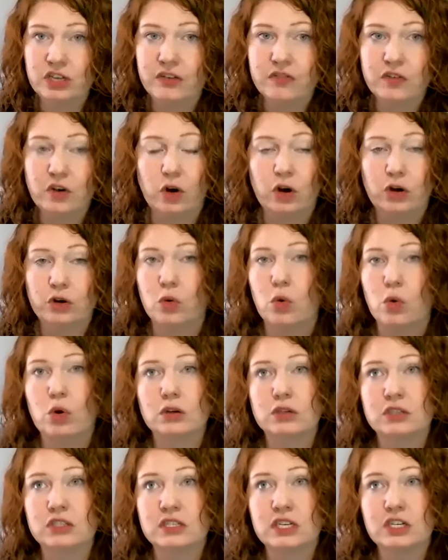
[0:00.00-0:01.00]
gift card
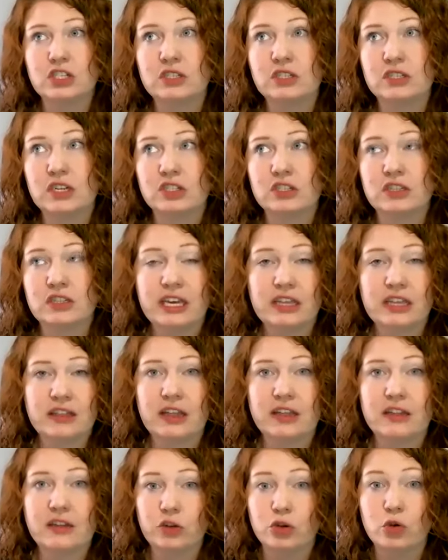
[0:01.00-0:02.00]
or such and such thing
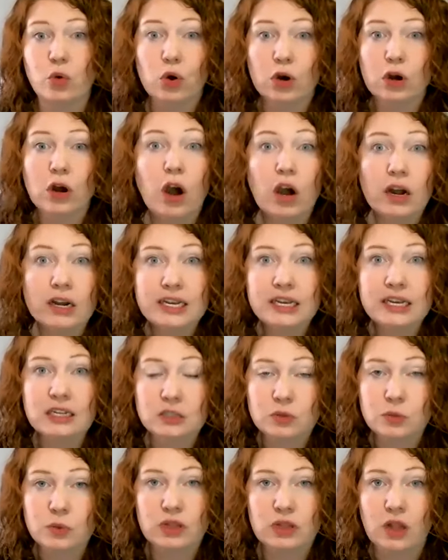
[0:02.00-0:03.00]
that your
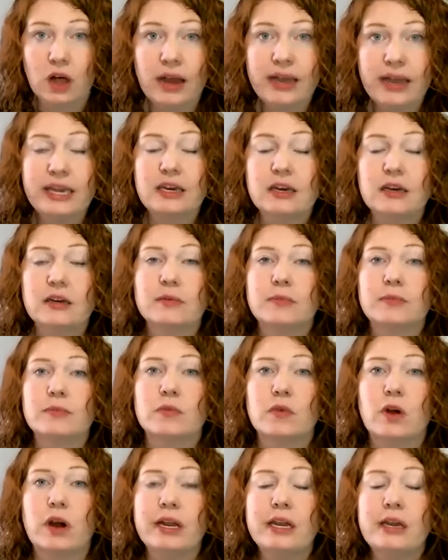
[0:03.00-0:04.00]
audience would like,
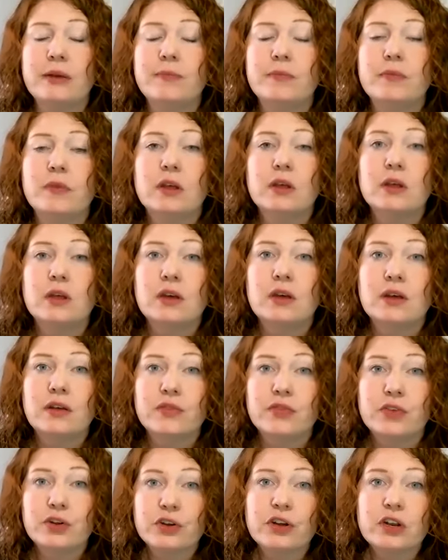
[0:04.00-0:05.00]
right?
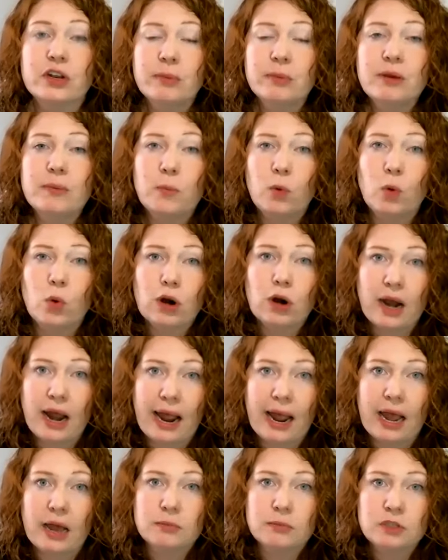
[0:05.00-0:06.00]
They're going to be more
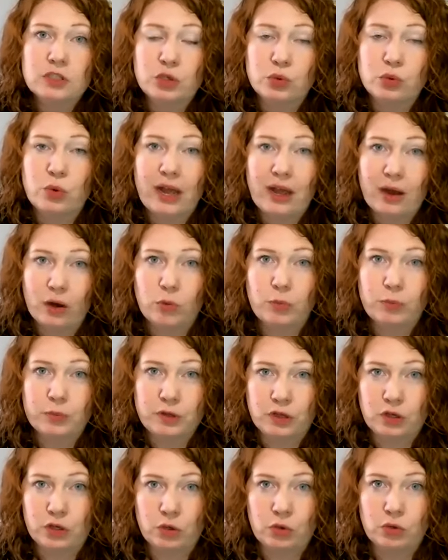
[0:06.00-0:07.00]
apt to help
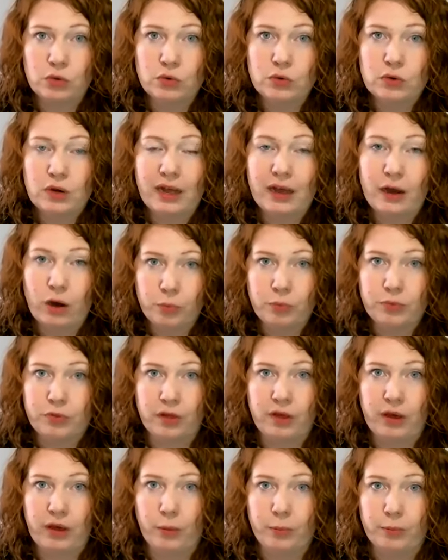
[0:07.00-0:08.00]
you help
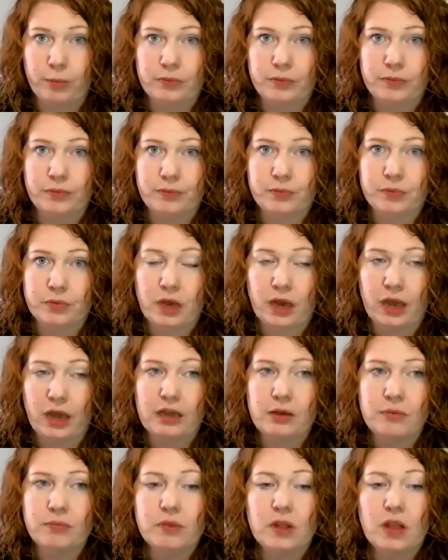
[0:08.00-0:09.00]
them.
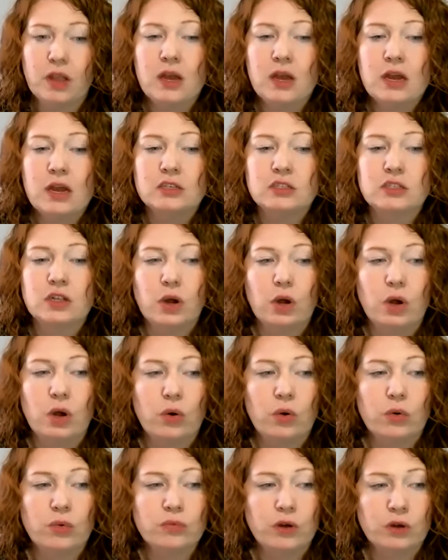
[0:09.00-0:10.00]
Okay.
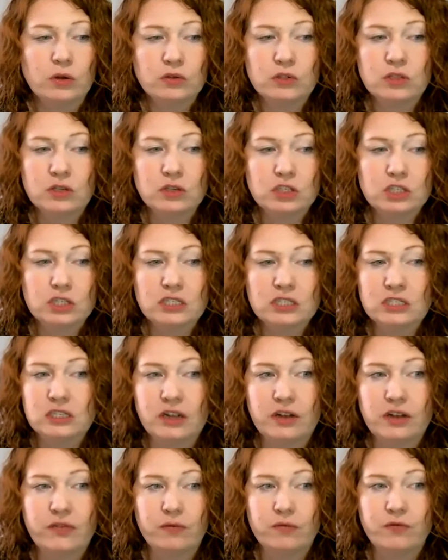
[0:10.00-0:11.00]
So those are just
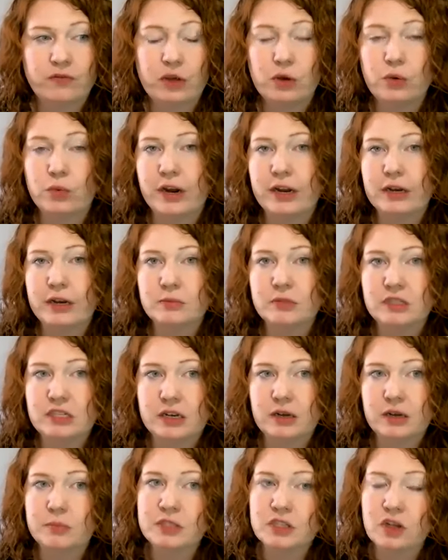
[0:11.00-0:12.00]
a few random
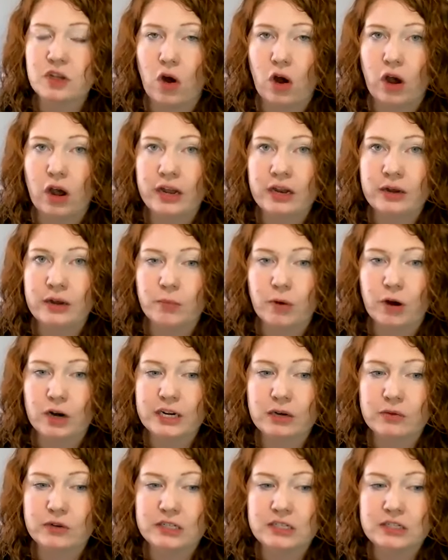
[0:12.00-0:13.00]
tips on
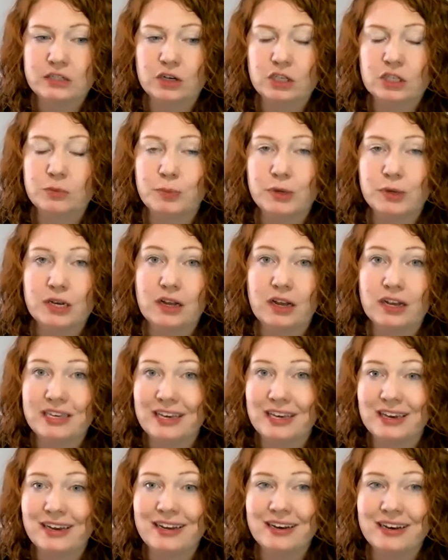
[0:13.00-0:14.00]
market research. But
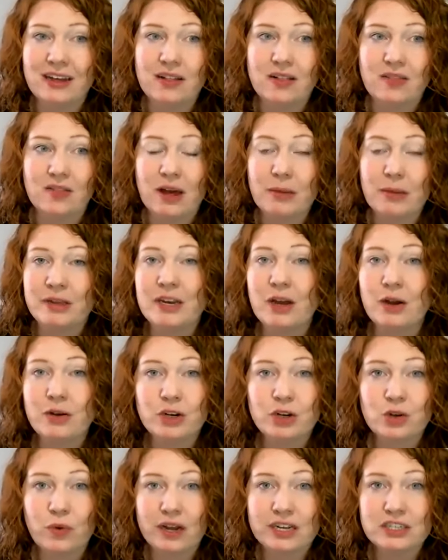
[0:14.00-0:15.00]
again, let me know
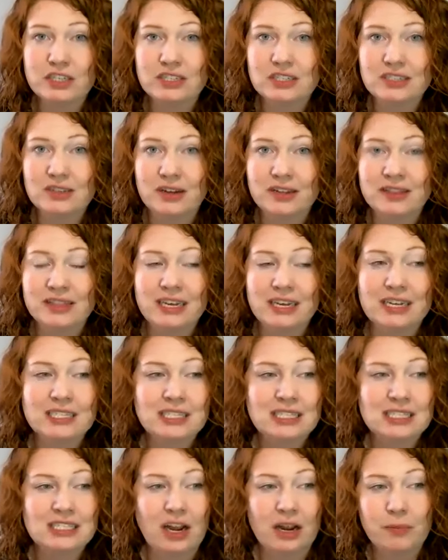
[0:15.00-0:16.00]
your questions on
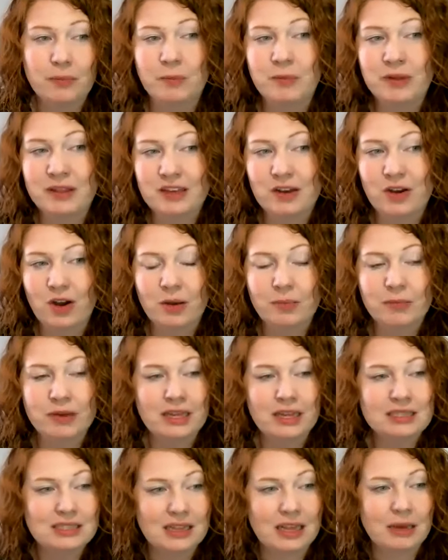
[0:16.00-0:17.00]
this. Type them in the
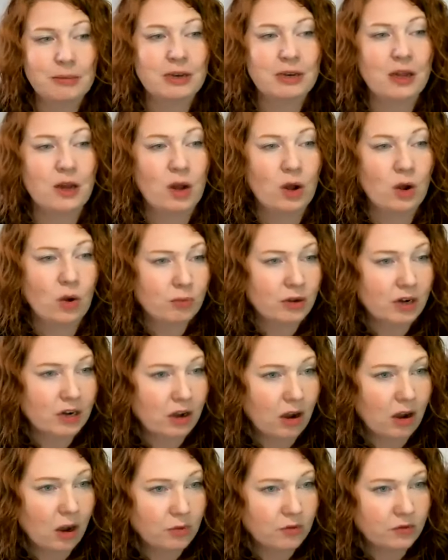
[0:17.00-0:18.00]
comments. Let me know. I'm going to
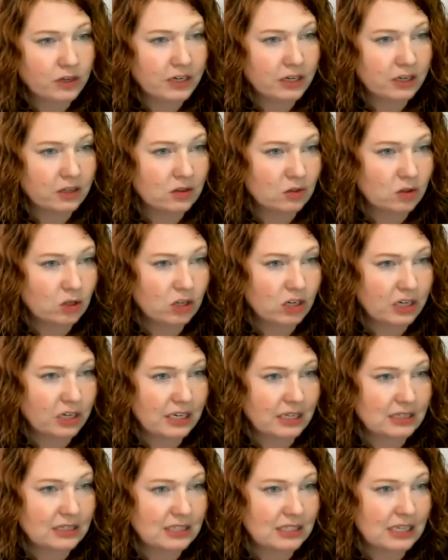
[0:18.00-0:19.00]
hop over here and look
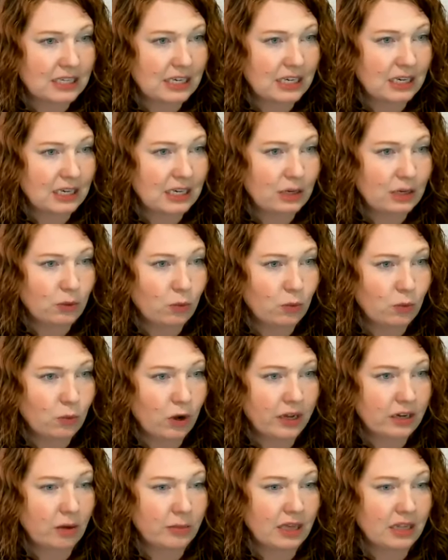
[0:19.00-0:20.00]
and see what
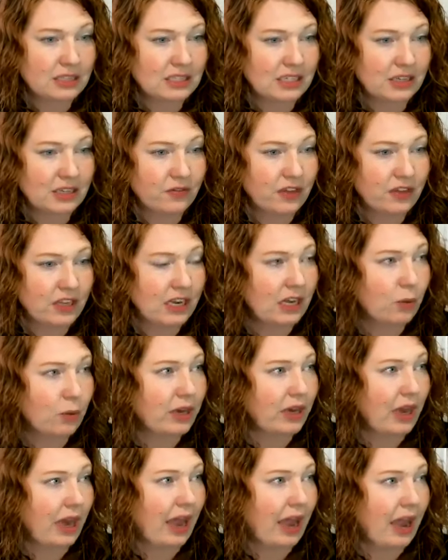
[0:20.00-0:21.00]
comments, if any,
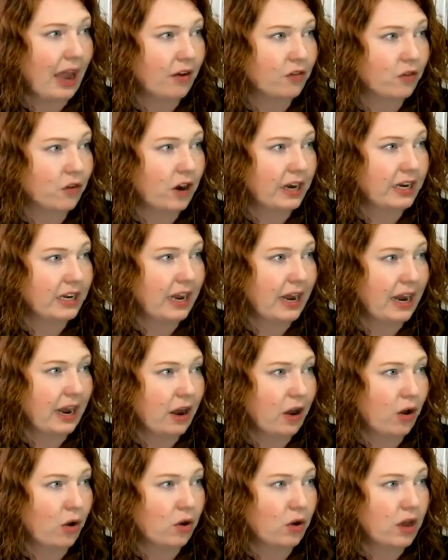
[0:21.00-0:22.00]
we have right
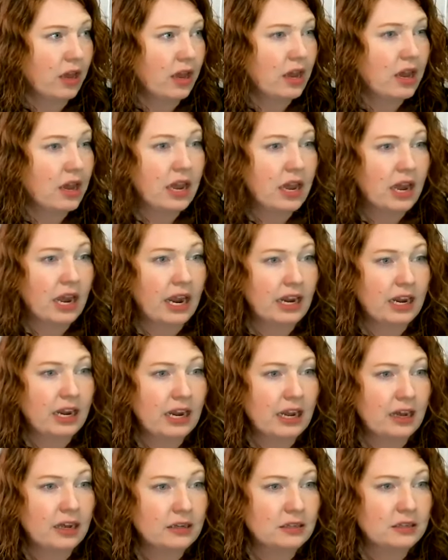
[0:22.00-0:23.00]
now.
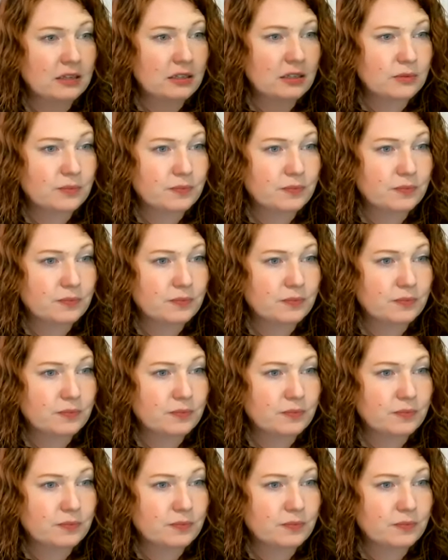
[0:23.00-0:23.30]
And